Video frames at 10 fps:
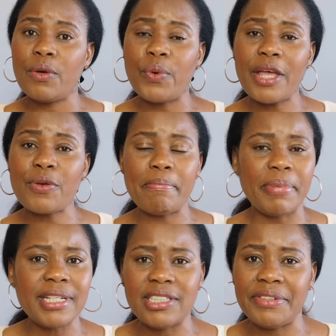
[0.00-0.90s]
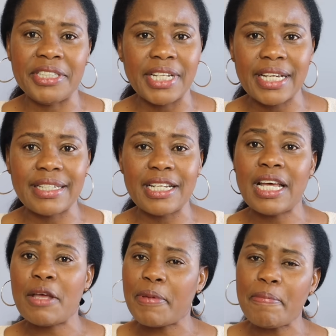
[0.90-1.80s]
Where you are being rejected,
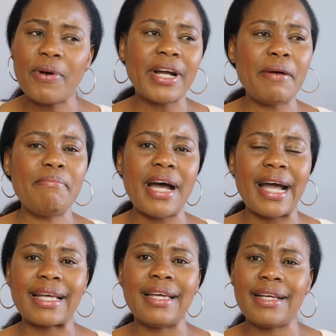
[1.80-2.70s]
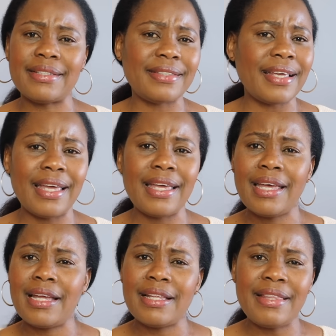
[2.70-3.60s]
people come back and say,
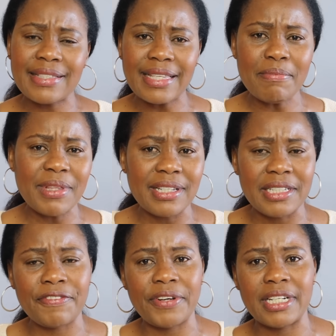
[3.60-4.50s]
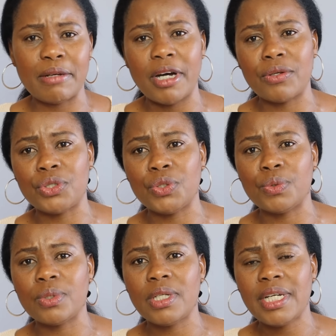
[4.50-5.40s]
there's something different about you.
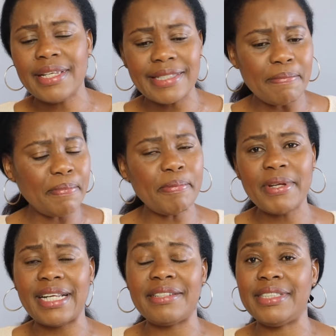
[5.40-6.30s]
The same people that